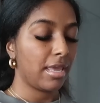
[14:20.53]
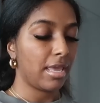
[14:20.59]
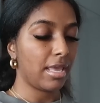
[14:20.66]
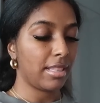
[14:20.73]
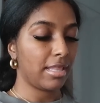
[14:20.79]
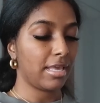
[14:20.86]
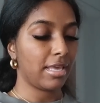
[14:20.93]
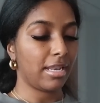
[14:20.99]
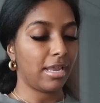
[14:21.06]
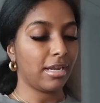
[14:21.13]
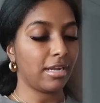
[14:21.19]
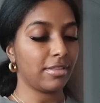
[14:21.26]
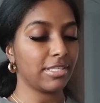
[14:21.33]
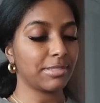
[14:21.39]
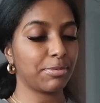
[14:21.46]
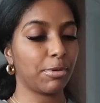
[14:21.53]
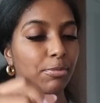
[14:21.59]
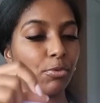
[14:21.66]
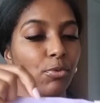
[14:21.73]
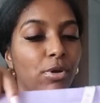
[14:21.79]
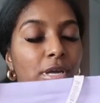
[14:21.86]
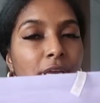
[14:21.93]
And then I got this
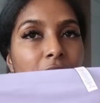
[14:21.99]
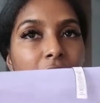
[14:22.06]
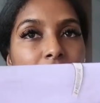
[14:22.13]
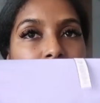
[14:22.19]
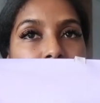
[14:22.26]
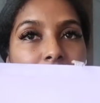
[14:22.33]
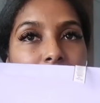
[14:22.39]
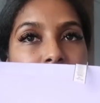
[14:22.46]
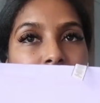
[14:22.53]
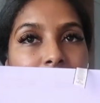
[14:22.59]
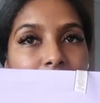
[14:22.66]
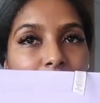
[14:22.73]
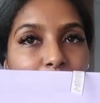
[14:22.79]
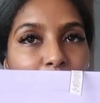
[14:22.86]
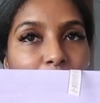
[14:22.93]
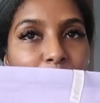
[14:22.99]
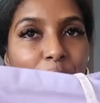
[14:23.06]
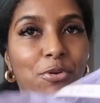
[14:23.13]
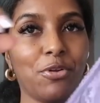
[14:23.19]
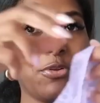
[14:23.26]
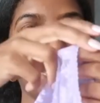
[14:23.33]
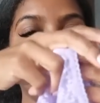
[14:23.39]
purple one. I love the
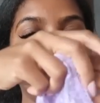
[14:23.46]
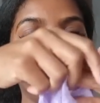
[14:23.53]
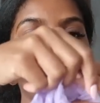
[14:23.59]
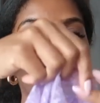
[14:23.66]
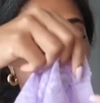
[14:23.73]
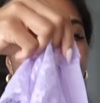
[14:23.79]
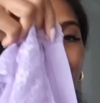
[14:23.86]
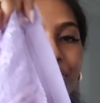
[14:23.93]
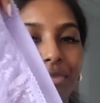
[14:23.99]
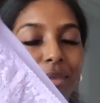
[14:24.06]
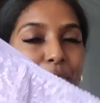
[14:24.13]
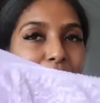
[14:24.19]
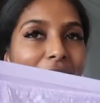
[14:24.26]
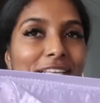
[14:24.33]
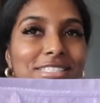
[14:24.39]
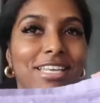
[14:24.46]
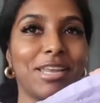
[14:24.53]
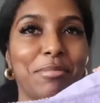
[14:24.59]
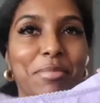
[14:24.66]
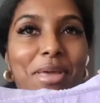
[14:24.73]
purple because of the